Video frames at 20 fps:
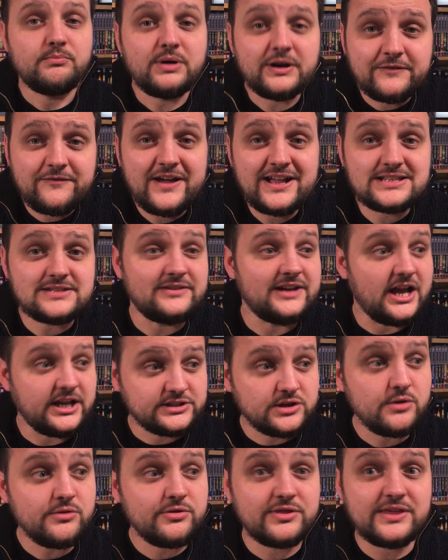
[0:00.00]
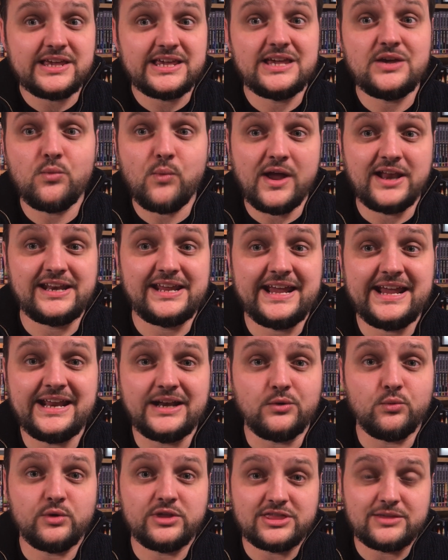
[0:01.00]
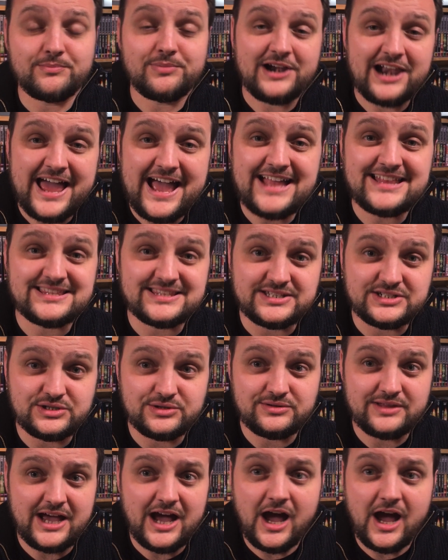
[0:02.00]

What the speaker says: But effectively, I don't think he went in with the plan to do that.